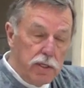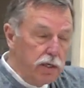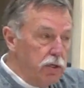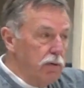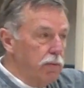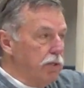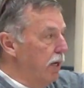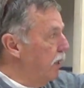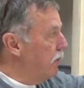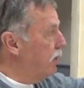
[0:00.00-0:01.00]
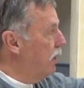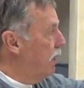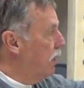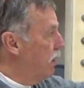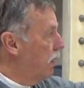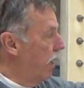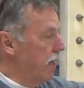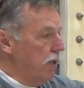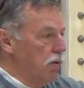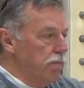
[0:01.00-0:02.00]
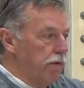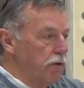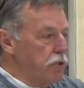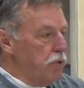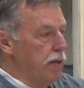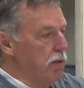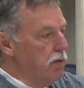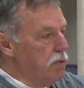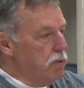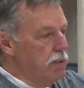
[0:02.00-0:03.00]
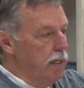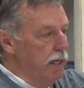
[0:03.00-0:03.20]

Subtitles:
section which has honeycomb flow straighteners